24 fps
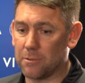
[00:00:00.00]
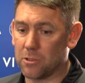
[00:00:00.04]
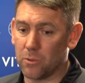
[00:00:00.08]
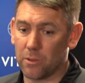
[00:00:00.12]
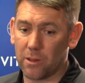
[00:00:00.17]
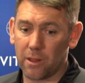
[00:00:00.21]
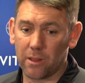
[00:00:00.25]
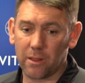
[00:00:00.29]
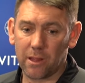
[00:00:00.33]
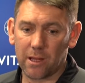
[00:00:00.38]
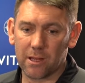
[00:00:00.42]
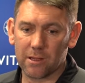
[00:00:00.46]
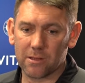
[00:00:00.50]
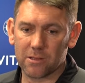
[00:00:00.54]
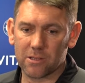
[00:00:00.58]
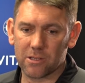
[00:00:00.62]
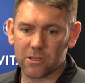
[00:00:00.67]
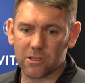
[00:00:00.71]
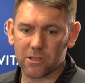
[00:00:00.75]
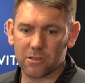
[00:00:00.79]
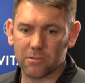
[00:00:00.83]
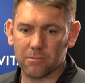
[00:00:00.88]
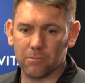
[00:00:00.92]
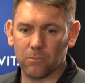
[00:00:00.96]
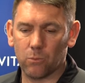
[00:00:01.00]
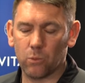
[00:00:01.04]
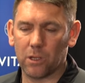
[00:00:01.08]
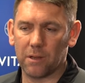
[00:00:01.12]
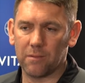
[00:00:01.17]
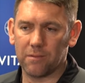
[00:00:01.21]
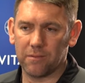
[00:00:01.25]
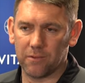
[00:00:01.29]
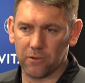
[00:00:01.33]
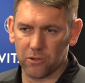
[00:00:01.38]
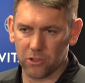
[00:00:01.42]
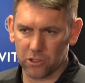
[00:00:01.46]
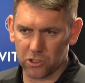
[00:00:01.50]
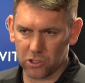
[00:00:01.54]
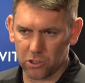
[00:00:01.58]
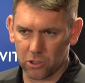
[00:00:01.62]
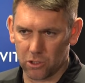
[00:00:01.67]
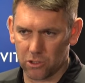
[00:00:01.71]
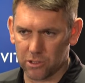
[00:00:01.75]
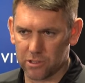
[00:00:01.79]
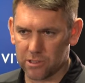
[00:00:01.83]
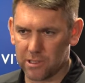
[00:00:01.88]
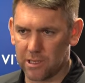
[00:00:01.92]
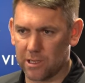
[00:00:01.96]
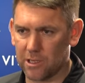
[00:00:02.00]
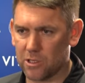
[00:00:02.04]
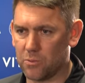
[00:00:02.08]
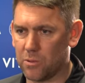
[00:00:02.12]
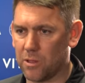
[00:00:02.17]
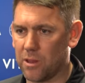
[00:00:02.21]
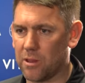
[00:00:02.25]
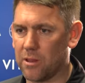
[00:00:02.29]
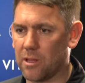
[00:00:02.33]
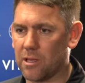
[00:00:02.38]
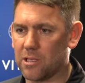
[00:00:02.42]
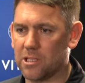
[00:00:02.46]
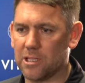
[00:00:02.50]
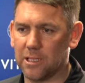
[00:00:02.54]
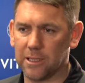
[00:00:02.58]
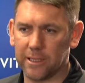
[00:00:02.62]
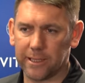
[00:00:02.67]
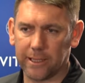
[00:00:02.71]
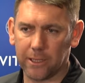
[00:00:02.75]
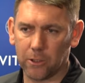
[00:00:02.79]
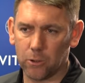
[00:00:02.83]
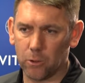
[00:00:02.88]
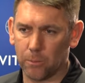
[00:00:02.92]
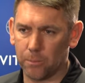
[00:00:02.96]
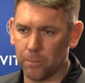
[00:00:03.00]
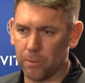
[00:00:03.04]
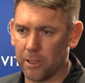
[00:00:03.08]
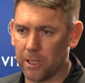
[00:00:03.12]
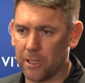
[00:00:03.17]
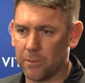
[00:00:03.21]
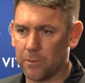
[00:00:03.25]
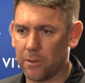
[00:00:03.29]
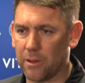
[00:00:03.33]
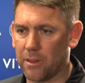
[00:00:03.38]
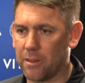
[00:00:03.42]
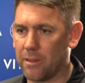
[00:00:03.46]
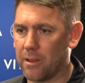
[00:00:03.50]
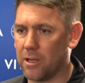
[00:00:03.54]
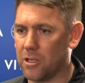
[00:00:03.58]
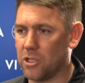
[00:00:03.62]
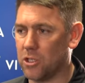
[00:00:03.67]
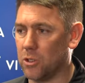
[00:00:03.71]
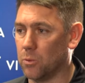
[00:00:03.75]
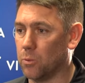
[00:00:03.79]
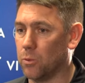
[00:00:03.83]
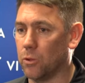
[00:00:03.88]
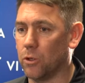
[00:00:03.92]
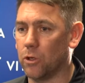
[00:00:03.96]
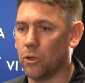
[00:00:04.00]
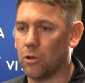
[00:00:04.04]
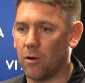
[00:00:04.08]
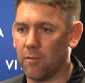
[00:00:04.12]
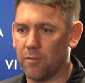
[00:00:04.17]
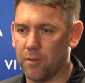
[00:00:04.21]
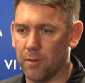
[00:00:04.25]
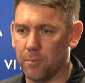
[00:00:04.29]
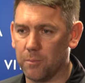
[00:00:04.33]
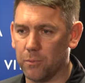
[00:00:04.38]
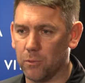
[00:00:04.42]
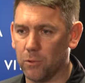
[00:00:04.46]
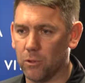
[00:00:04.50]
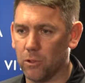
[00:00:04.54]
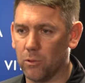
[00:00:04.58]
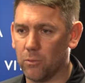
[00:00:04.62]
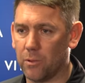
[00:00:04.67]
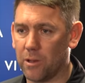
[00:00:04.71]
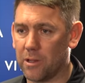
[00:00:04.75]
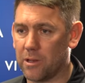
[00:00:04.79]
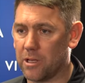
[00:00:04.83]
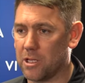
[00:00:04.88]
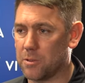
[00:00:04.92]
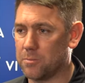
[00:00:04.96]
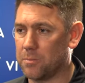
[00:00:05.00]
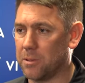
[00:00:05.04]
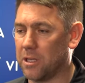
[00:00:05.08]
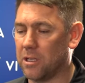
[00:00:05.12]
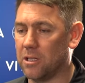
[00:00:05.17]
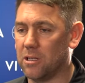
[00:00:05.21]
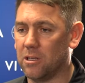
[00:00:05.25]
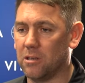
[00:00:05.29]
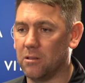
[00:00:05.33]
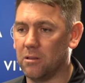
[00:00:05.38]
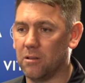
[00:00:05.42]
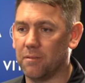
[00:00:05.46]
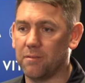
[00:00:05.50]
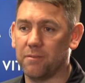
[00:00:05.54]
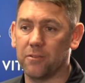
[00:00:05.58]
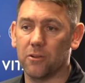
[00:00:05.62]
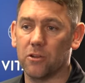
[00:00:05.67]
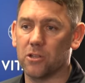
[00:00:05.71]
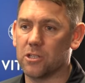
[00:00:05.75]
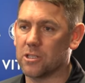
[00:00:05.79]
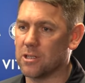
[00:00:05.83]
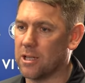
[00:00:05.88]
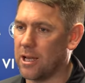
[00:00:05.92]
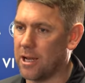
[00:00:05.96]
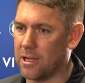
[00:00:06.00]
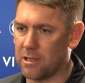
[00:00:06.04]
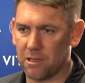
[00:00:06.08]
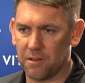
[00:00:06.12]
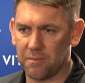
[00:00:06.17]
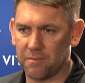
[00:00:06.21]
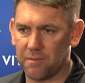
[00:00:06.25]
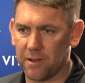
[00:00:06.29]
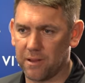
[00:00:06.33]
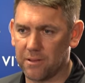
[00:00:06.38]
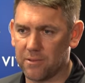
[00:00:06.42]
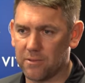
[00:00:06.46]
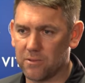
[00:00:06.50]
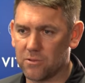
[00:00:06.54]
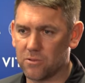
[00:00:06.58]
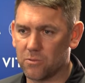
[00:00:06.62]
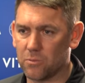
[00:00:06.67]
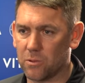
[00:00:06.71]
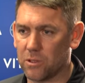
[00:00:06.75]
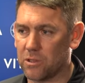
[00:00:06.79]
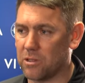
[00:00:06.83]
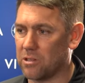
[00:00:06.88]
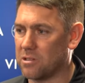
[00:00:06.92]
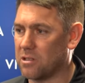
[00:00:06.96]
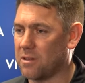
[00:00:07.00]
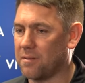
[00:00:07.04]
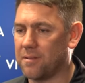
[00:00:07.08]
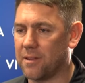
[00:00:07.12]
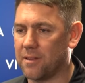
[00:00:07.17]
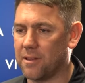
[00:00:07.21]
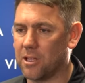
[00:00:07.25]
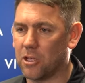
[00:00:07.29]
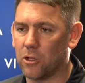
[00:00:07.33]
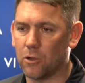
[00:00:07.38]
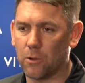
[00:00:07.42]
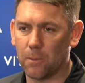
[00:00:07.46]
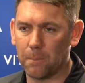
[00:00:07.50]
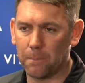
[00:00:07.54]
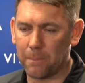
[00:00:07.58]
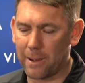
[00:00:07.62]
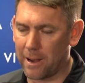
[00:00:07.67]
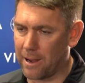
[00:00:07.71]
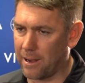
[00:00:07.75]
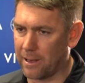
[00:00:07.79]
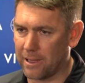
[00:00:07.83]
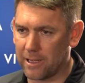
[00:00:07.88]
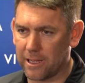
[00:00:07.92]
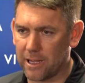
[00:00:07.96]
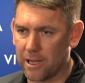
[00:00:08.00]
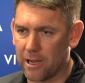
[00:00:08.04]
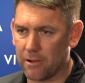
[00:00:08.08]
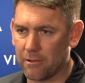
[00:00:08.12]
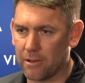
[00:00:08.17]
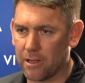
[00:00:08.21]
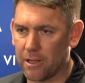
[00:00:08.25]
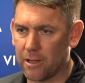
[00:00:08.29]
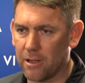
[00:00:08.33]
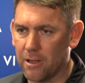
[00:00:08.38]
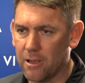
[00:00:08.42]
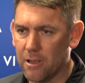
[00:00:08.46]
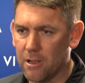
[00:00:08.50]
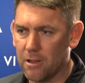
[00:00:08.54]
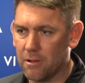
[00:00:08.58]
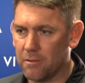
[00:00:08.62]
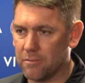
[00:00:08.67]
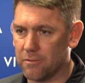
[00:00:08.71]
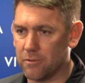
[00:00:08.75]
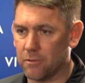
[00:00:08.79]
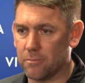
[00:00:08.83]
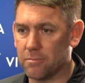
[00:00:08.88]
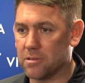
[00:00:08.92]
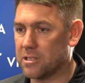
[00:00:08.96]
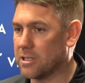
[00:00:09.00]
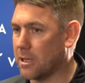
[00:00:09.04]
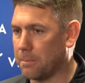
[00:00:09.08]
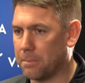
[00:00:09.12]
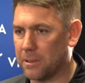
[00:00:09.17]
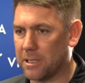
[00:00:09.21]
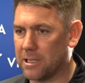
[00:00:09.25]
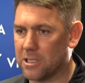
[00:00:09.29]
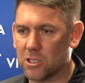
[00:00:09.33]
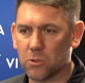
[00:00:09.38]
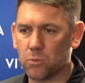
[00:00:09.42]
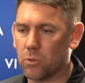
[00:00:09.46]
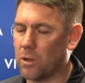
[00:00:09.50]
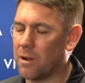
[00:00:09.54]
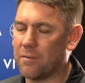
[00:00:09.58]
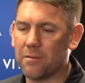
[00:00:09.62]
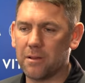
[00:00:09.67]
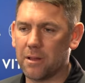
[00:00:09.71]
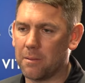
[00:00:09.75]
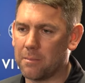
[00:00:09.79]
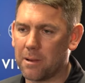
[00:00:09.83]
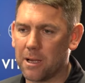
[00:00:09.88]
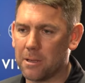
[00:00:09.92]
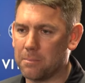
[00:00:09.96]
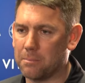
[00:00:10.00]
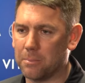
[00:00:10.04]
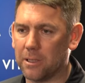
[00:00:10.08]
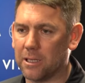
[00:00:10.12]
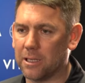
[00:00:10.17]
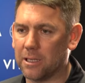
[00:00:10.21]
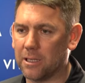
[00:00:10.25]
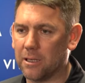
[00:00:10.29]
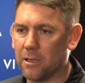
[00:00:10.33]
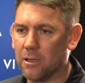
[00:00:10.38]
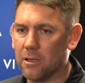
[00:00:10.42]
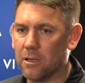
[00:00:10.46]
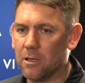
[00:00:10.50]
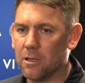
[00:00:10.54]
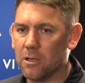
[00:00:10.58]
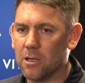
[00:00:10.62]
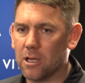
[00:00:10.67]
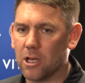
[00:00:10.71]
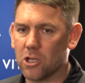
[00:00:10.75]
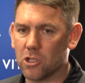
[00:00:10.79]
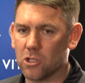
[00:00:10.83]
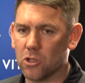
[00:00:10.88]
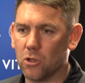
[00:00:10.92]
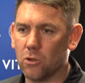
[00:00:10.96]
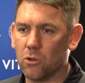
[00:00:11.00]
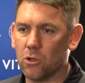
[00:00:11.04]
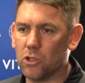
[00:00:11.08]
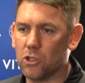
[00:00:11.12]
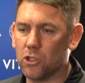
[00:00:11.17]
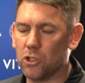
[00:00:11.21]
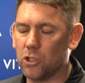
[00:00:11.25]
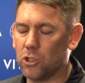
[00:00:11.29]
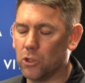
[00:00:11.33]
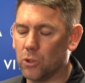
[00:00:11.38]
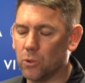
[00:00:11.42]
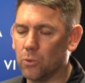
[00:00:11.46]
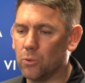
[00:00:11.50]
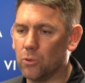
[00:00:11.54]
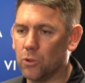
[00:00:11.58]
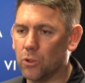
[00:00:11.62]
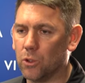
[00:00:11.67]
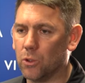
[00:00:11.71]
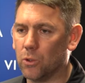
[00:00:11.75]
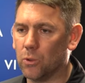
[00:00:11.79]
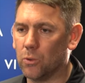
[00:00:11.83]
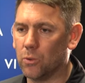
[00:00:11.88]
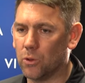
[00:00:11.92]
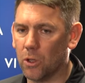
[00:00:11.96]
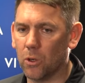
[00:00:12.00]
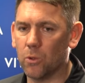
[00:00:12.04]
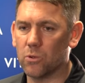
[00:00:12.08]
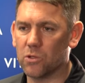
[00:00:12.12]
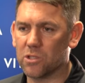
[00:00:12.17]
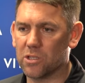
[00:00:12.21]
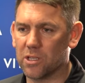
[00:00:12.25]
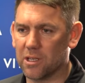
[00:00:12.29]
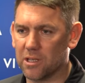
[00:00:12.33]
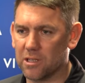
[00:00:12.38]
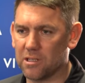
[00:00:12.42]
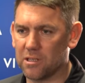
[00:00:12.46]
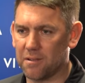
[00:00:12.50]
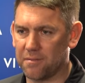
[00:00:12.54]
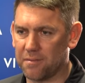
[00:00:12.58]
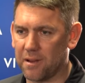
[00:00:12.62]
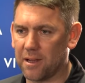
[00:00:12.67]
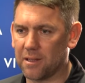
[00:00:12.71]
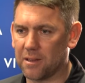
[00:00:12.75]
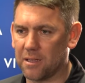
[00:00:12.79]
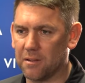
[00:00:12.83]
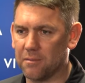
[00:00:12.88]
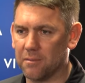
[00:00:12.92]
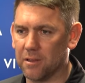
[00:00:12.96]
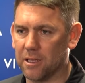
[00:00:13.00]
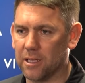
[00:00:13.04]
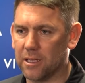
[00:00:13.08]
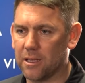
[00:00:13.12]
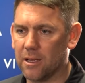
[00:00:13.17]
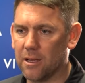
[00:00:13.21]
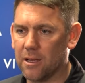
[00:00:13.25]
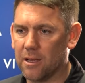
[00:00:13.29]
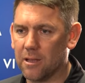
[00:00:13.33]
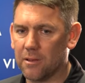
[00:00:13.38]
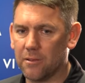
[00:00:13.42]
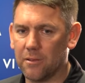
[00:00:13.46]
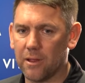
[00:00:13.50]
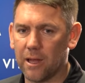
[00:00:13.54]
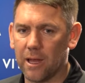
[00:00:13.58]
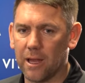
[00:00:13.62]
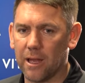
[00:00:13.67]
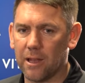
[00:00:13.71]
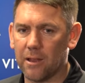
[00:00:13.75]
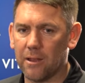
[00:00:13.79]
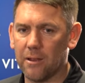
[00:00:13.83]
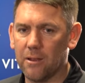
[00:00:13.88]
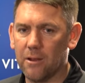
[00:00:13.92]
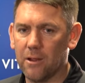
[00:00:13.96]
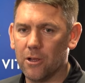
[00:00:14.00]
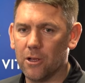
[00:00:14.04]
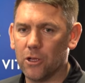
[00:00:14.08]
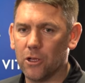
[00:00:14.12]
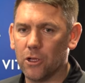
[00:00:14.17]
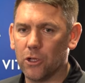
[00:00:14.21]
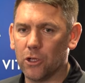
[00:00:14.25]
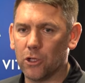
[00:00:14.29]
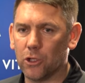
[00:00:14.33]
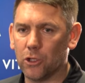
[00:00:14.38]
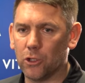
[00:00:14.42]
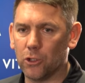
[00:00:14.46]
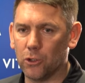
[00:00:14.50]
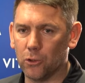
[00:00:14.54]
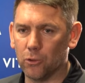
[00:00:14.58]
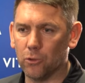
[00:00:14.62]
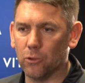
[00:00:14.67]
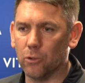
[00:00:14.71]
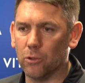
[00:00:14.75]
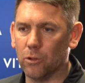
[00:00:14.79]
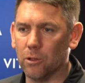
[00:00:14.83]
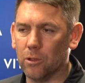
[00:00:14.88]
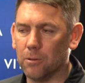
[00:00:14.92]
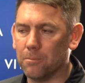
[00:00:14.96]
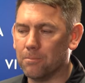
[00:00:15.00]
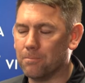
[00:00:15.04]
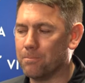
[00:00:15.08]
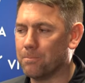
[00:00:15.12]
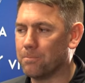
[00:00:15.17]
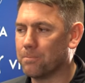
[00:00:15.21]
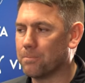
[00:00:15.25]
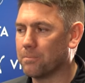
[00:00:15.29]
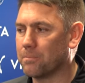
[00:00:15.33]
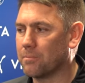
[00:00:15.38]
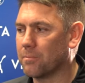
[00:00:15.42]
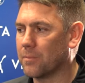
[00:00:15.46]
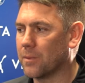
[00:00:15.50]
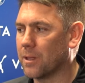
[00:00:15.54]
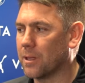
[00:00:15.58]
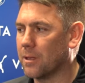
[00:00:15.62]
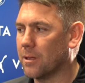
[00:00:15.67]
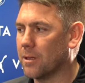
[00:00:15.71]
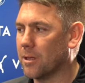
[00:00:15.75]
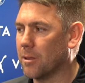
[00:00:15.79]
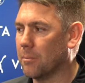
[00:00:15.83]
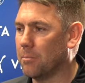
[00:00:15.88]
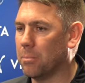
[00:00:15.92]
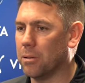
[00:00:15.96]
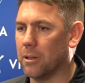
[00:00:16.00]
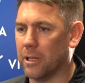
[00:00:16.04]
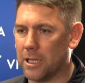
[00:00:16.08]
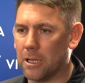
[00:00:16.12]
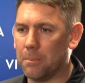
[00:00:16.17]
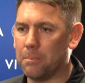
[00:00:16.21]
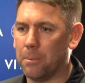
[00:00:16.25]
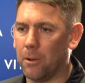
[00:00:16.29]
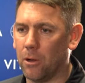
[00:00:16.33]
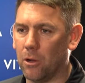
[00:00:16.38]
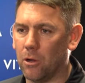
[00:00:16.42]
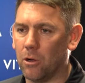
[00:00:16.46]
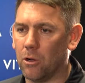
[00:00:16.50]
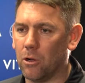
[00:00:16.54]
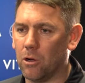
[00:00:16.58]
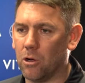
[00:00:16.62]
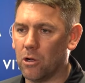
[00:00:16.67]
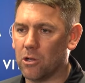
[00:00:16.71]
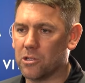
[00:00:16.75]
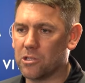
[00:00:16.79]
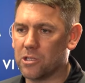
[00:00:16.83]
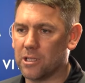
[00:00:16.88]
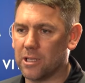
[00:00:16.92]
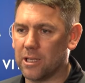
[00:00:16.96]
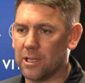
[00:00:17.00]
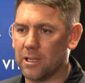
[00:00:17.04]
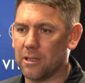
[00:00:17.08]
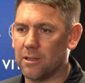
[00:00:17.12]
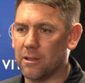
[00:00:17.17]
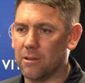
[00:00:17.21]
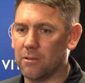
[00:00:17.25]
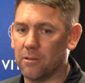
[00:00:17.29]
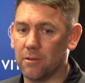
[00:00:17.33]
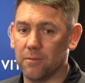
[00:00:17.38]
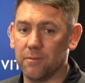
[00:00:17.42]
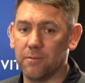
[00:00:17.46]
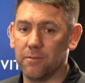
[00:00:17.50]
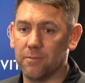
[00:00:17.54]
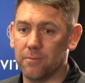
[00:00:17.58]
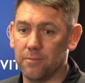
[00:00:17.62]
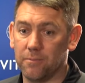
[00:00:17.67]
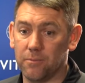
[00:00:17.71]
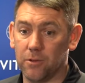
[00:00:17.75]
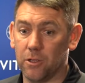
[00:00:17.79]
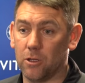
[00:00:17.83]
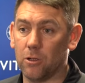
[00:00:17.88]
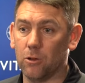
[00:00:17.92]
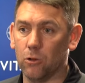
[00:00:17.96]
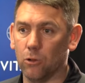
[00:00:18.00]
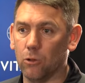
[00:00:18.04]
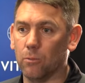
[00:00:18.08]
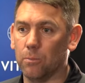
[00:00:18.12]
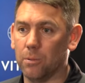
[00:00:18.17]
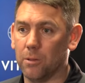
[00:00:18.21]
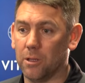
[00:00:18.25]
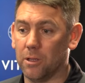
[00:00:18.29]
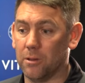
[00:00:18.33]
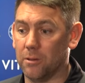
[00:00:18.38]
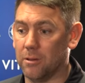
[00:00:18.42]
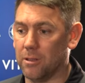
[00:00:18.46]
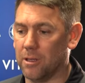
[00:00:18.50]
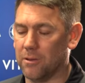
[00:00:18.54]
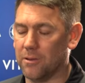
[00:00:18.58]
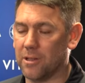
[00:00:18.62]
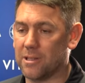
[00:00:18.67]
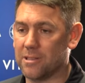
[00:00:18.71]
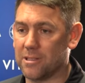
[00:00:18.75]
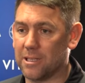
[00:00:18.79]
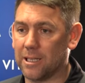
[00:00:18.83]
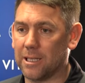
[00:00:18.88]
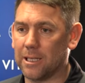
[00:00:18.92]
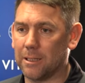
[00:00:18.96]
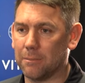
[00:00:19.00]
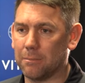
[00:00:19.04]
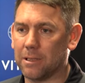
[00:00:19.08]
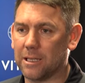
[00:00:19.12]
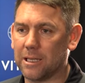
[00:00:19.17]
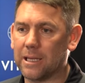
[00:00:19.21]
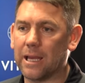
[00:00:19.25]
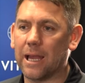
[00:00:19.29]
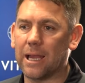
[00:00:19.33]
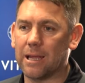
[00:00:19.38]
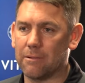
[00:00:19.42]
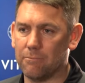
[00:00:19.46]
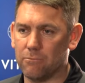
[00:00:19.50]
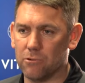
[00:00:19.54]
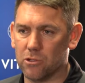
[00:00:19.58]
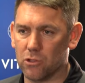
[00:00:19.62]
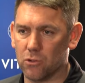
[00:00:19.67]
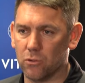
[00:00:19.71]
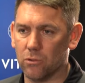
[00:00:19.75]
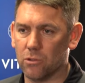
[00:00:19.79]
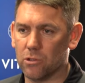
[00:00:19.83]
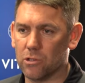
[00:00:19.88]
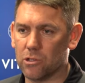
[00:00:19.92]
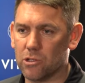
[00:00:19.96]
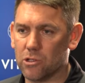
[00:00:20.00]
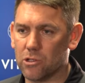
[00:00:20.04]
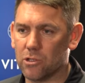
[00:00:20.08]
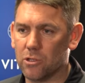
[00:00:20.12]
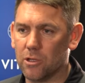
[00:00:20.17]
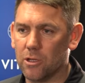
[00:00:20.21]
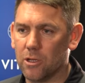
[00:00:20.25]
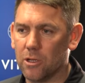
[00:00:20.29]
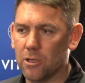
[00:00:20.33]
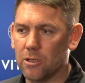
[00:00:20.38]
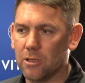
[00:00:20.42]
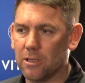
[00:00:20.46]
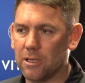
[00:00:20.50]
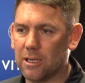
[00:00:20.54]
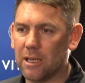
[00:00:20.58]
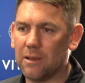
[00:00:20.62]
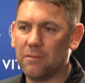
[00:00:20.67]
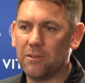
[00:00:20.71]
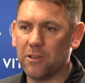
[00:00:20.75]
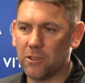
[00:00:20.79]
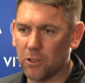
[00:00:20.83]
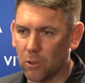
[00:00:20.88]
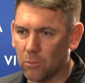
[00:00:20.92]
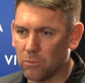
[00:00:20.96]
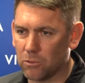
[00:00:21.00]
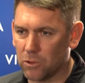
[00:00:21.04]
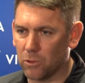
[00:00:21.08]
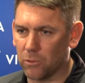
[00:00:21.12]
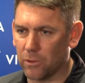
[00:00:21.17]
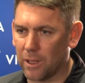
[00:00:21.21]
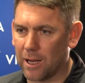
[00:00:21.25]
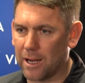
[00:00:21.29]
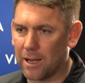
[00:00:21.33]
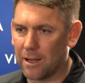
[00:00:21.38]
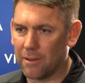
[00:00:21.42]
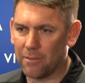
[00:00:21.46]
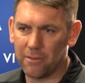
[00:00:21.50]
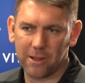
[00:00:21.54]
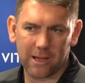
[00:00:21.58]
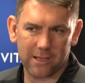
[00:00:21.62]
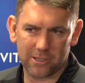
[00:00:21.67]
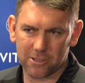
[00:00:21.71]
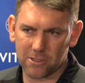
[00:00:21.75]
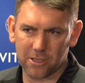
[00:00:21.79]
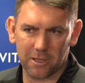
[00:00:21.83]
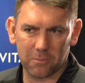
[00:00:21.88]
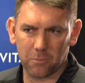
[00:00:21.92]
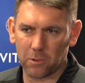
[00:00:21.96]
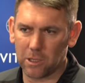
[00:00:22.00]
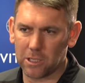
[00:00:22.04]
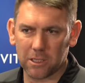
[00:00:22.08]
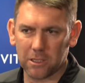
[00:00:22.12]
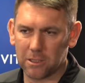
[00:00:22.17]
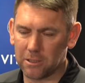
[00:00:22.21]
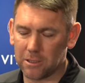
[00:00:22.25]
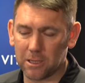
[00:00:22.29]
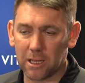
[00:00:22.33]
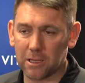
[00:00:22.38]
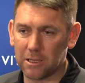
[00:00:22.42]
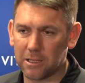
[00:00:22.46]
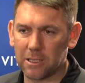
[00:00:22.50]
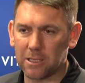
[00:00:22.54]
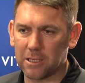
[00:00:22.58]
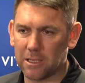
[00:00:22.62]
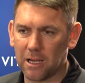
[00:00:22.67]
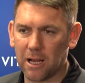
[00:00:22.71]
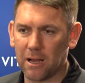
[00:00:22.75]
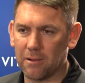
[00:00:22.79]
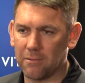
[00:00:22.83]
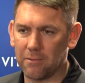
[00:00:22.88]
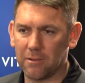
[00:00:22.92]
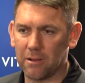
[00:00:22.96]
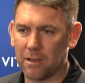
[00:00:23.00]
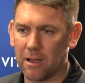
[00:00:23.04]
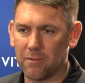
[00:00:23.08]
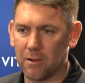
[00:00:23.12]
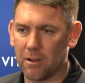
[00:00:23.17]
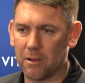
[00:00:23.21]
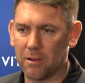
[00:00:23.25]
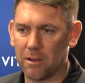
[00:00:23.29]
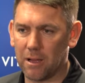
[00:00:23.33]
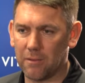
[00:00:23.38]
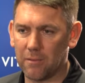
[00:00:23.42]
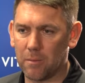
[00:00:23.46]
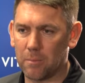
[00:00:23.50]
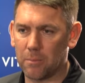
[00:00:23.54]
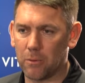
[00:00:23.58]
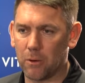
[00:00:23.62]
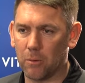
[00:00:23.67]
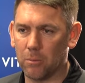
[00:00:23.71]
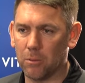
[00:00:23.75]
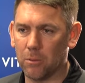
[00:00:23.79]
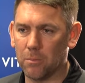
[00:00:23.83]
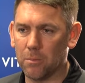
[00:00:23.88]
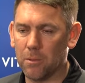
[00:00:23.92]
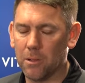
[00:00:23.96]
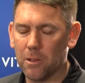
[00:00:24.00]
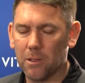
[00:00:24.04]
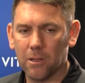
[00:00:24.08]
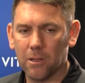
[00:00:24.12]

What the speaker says: So whether that's winning first contacts, whether that's your link-up play, whether that's your work off the ball, whether it's being the first line of defence, whether it's defending your own penalty area from set pieces, whatever that might be, as long as you do those things effectively, then you'll play a part in the club and the team getting results if you don't do that, that's then when then you have a problem,